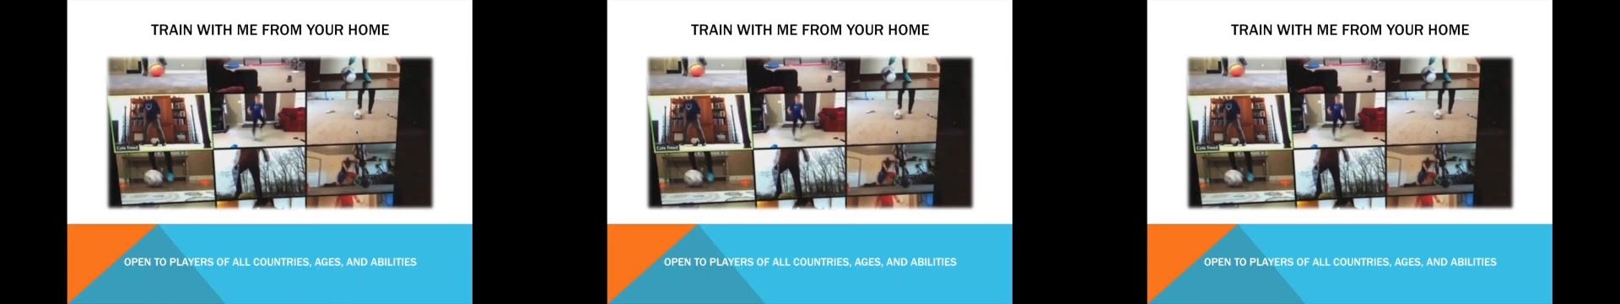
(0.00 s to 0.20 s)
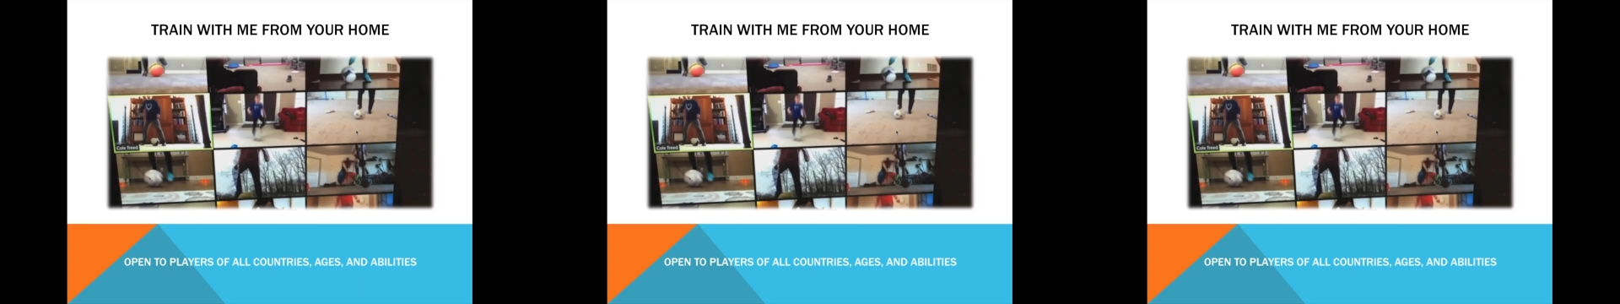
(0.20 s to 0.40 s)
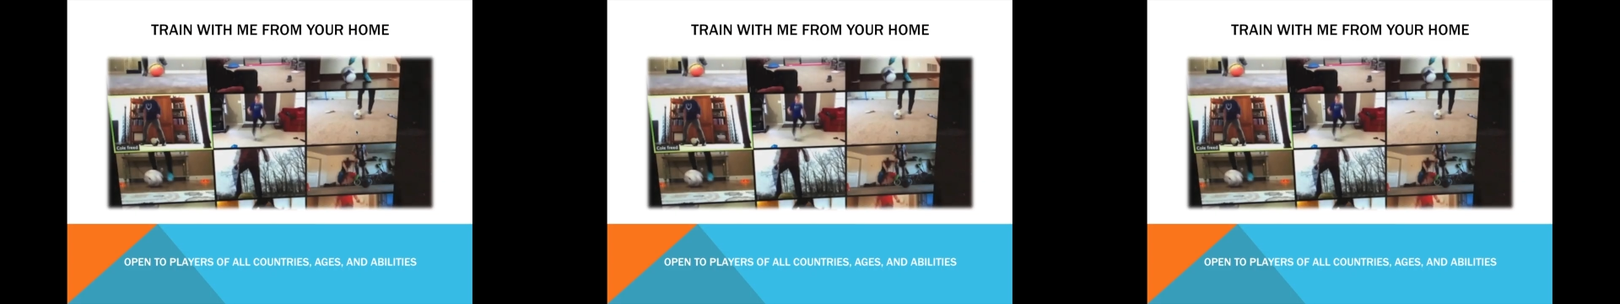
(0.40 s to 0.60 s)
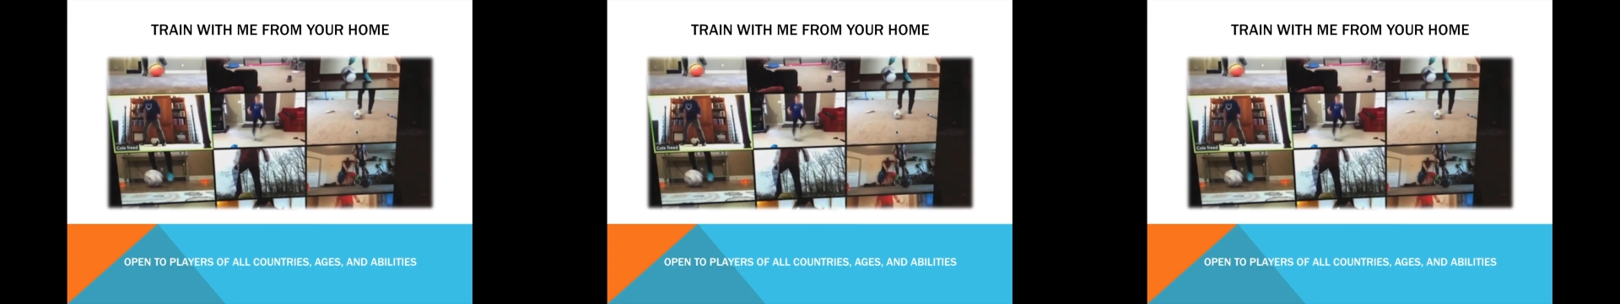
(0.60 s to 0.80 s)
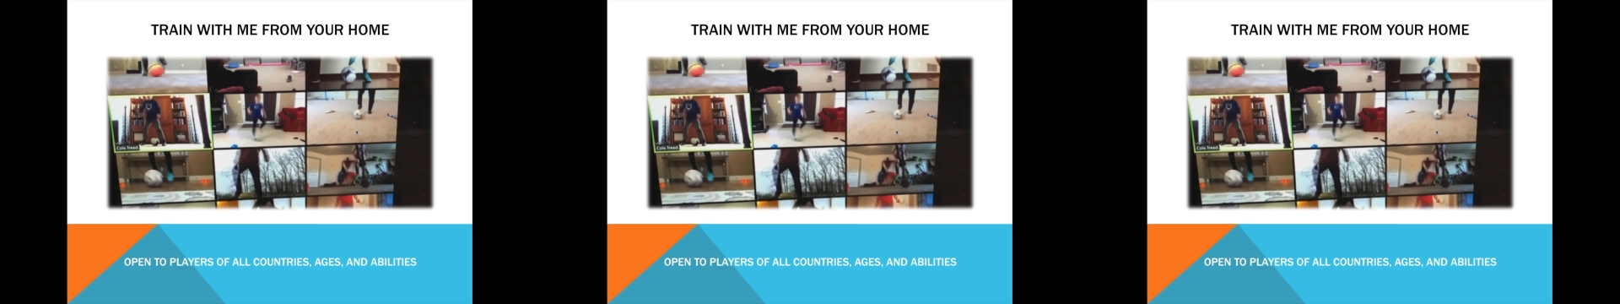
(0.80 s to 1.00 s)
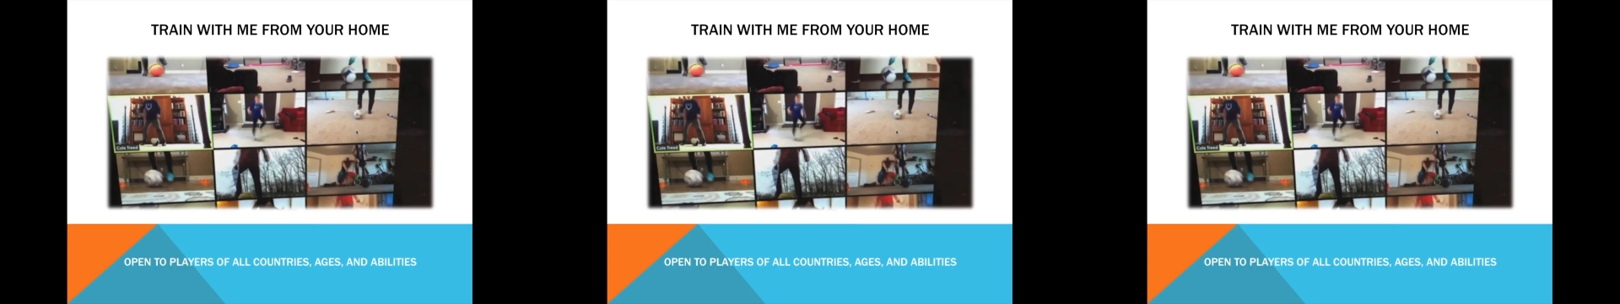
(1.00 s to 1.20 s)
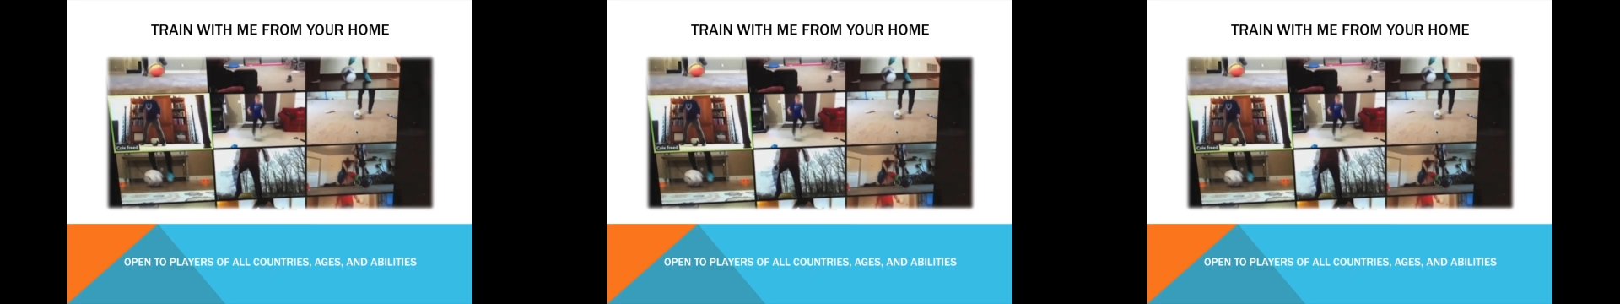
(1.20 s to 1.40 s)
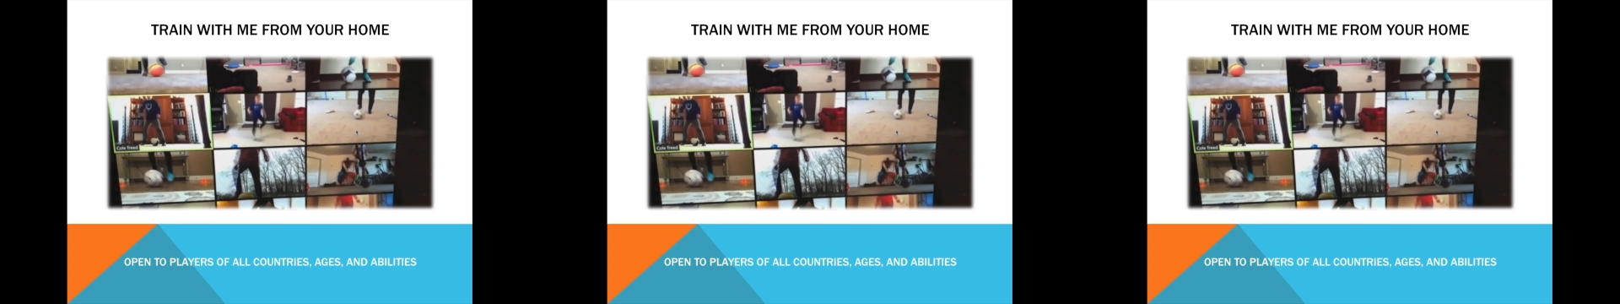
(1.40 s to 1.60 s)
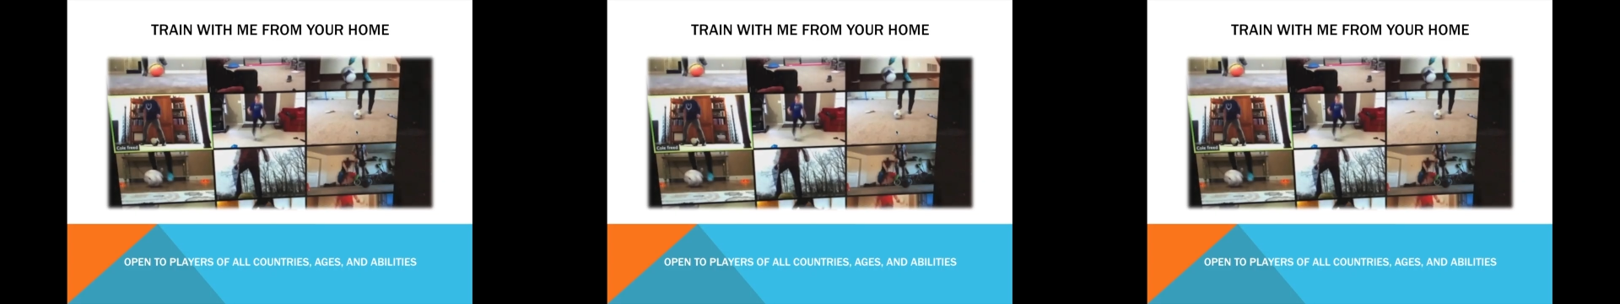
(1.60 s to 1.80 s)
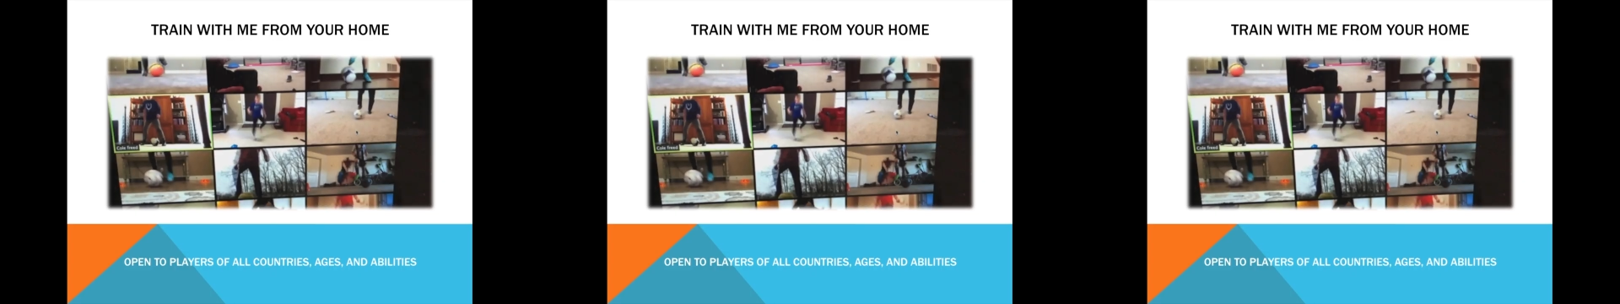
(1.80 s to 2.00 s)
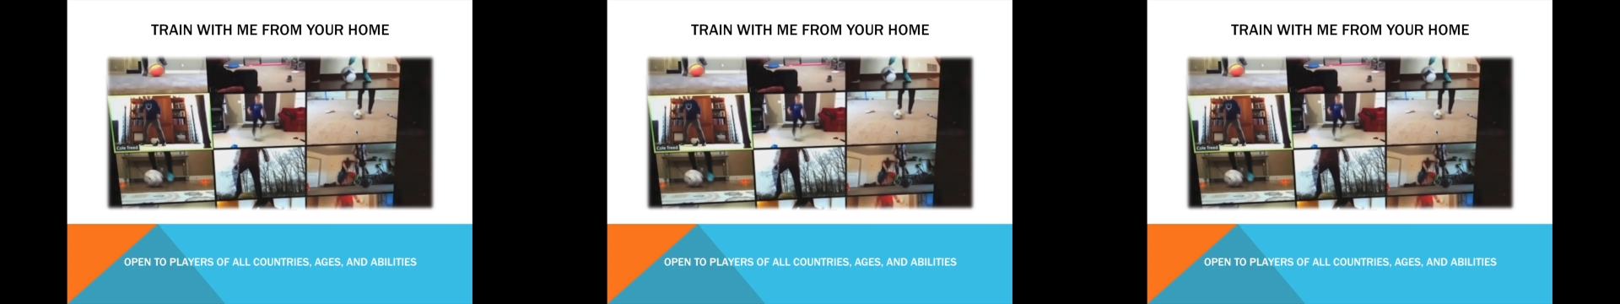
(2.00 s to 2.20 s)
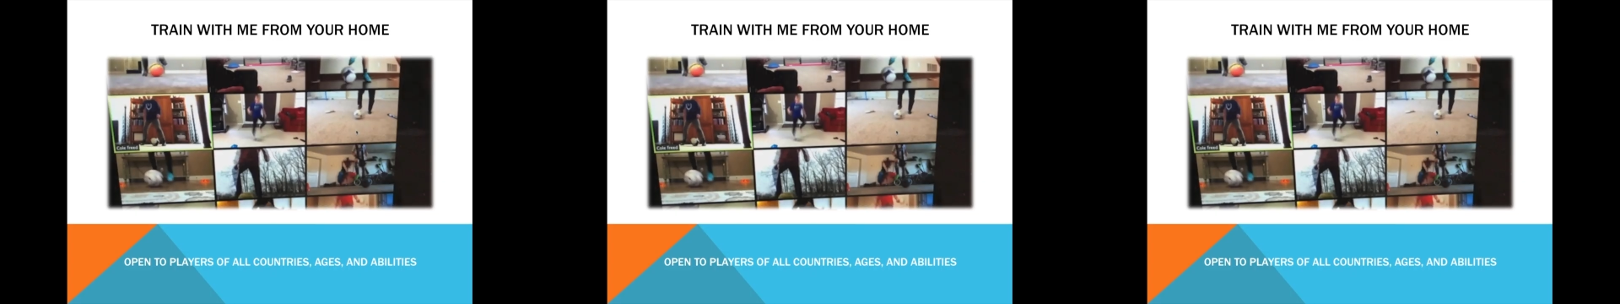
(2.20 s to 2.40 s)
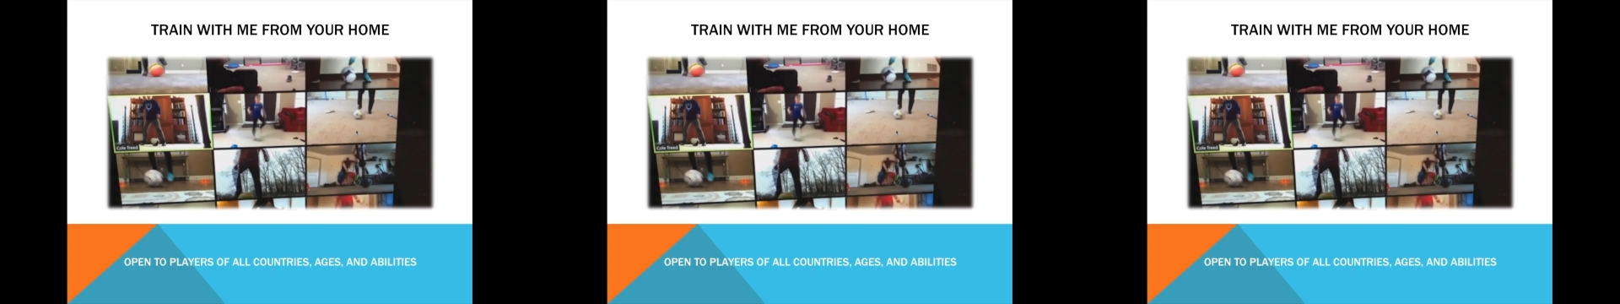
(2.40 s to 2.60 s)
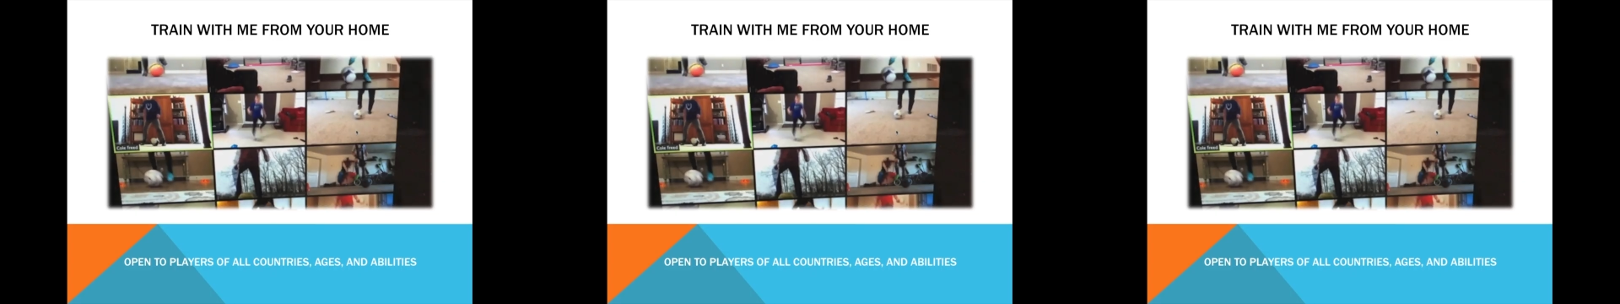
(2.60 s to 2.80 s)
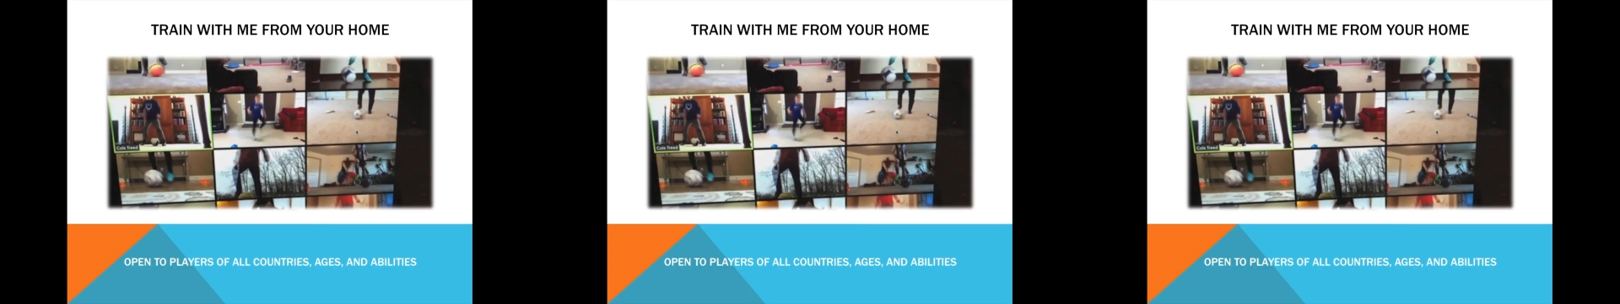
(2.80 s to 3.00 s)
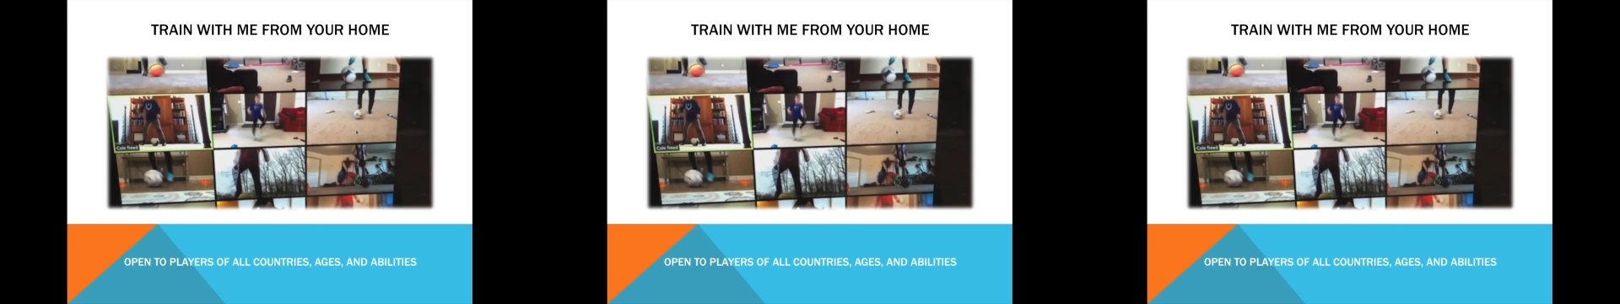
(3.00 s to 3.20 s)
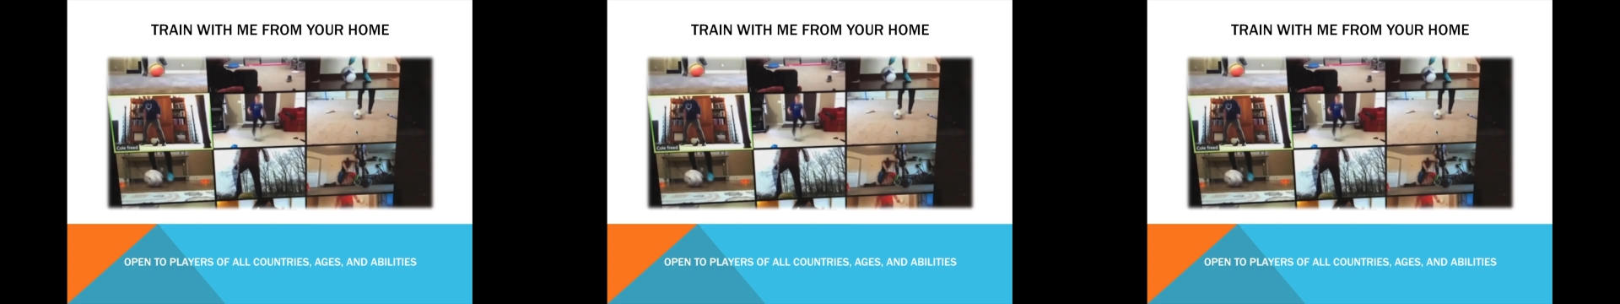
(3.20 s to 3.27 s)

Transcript: [unreadable: no face in view]